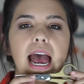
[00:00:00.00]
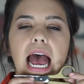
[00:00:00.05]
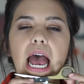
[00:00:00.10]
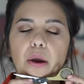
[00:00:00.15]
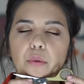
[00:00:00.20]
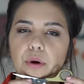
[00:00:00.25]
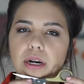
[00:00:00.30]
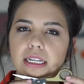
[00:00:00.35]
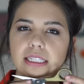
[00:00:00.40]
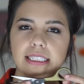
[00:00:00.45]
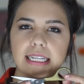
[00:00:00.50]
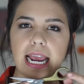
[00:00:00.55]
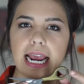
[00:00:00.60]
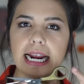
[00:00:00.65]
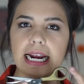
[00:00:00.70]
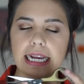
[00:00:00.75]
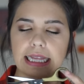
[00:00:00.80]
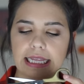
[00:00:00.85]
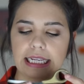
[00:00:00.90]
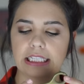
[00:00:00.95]
I want to say
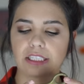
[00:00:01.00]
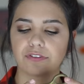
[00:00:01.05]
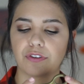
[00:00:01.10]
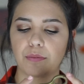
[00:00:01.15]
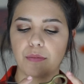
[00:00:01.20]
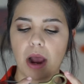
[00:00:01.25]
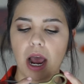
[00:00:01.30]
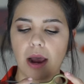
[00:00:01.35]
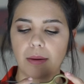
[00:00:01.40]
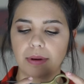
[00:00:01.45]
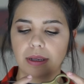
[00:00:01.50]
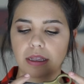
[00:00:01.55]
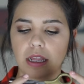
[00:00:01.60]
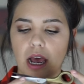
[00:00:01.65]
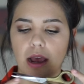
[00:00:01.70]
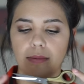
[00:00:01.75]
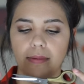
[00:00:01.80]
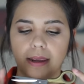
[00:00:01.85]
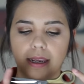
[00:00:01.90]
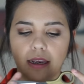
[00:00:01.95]
I got these from Hobby
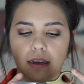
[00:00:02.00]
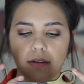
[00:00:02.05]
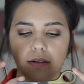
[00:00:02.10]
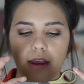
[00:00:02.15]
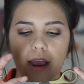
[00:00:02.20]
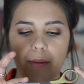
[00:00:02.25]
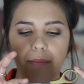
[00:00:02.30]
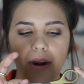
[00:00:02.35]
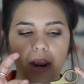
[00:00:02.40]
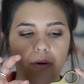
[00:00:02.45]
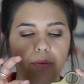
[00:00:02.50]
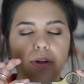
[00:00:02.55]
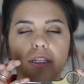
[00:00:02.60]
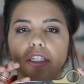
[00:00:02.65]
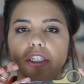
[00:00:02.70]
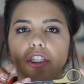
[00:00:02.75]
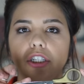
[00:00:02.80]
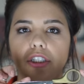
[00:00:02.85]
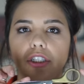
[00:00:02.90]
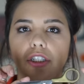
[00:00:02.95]
Lobby. I'm not
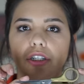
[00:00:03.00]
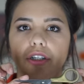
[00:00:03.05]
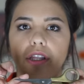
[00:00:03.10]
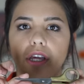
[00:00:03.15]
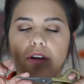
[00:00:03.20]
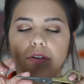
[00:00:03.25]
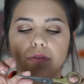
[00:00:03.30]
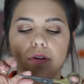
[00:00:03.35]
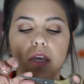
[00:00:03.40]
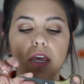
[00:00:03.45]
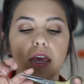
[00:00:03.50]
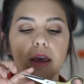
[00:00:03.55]
really sure though.